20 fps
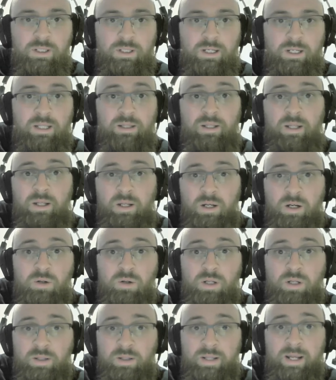in
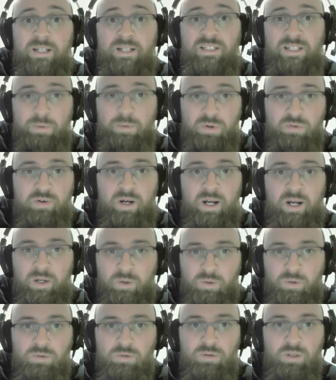their
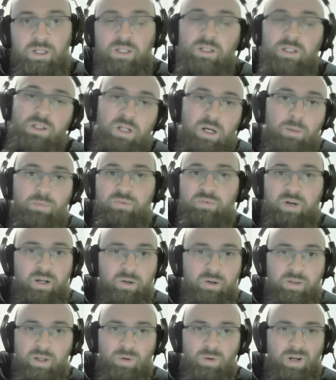semi-final, and in the cup
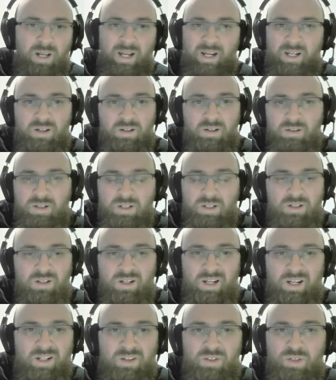final they were like
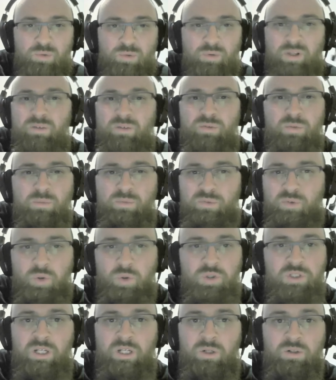3 from
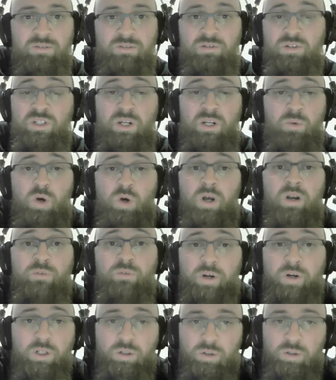14 or something. So they weren't a
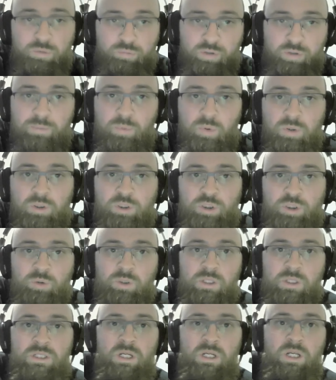very good 3-point
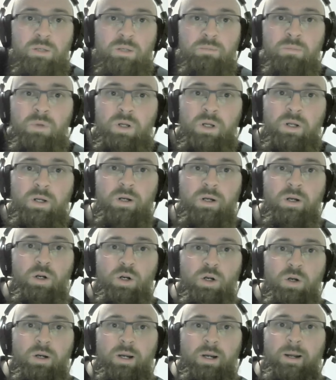shooting team.
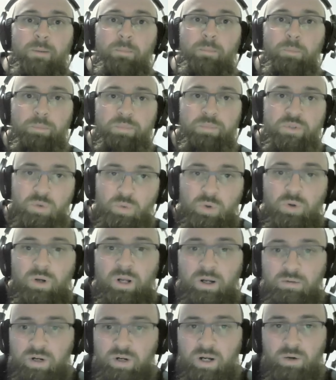So we were
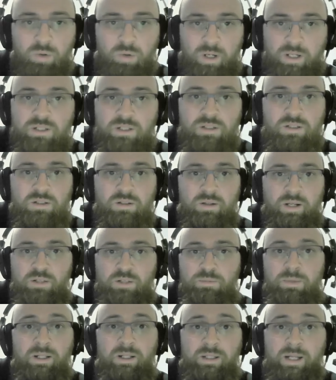like, right, well,
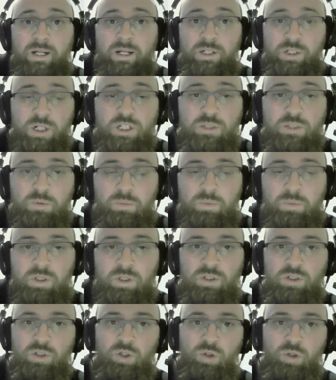let's make that adjustment,
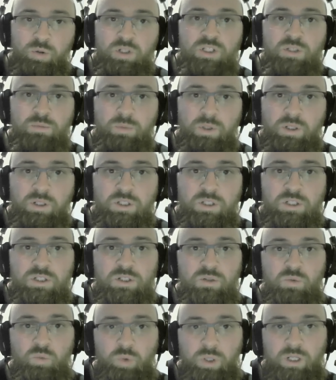because at
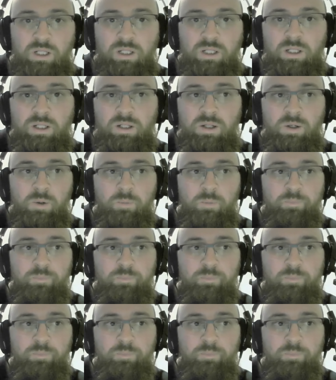Christmas we